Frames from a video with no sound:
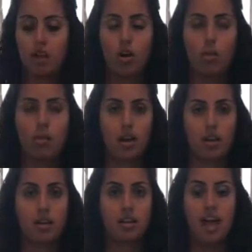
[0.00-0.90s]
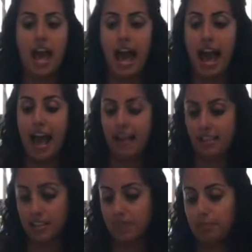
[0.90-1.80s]
home run.
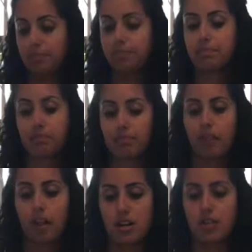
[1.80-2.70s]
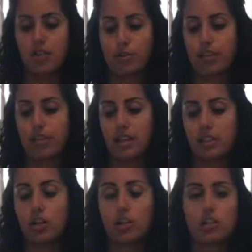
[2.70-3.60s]
And another great thing
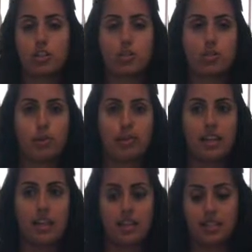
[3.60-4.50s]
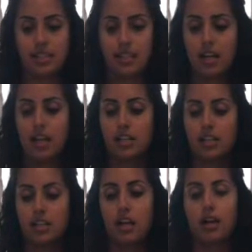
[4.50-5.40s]
to garnish this with is
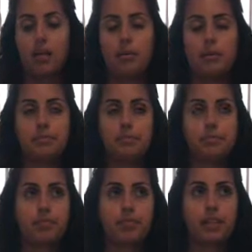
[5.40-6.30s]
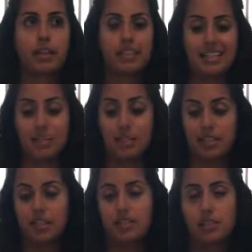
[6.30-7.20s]
some sesame
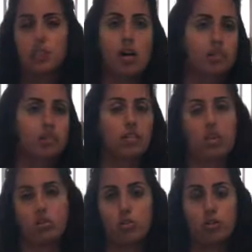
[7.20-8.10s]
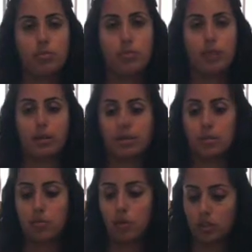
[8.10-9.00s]
seeds. Also could be great with
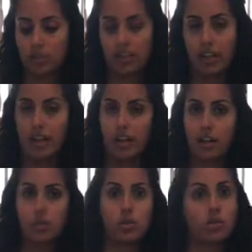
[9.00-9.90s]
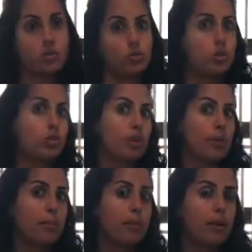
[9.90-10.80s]
some cold avocado or cold
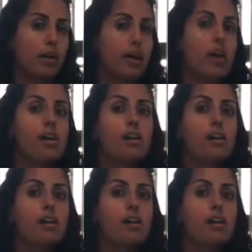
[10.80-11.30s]
cucumber.